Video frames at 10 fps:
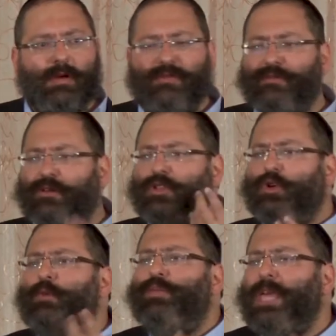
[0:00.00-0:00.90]
for
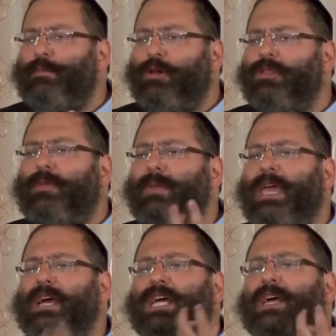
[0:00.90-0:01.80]
two people to
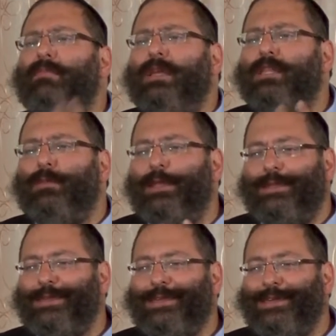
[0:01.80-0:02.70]
make a commitment.
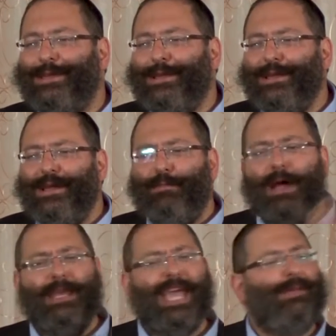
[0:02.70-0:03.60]

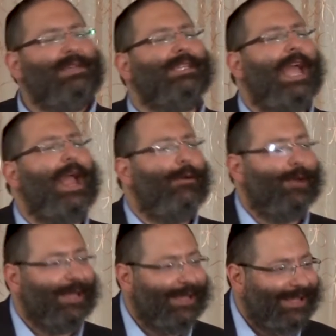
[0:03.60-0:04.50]
My name is
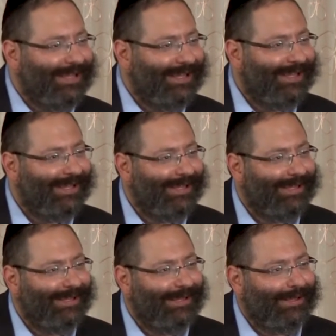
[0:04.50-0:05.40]
Harry,
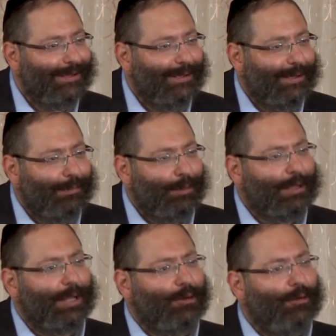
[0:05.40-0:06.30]
but
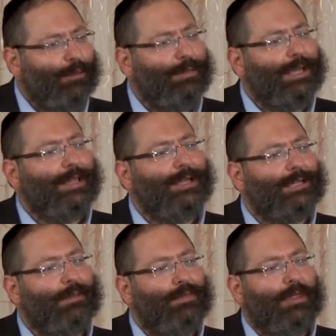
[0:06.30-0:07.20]
they'll call me
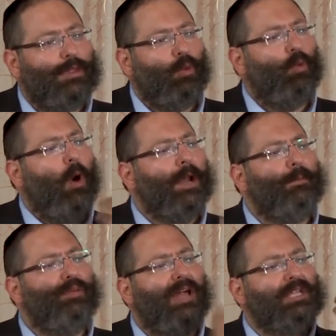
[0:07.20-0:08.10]
Elizabeth.
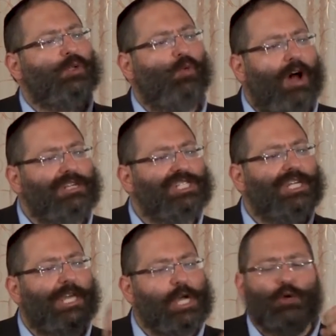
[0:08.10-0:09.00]
One plus one
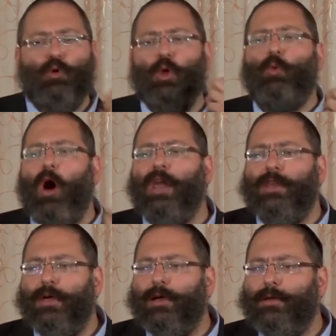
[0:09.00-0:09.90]
should equal
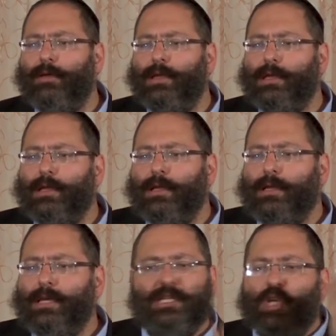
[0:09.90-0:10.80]
one
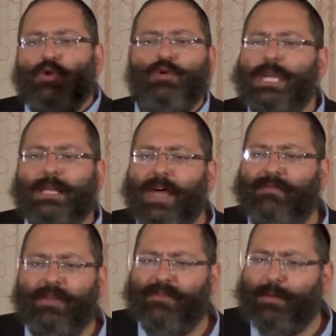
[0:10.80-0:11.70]
is a unique
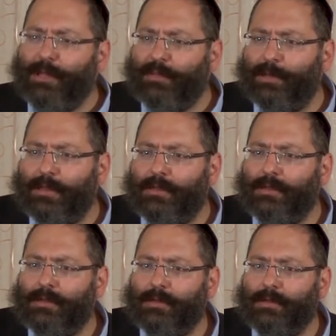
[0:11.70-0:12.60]
level of
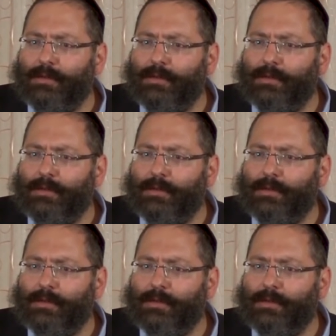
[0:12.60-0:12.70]
commitment.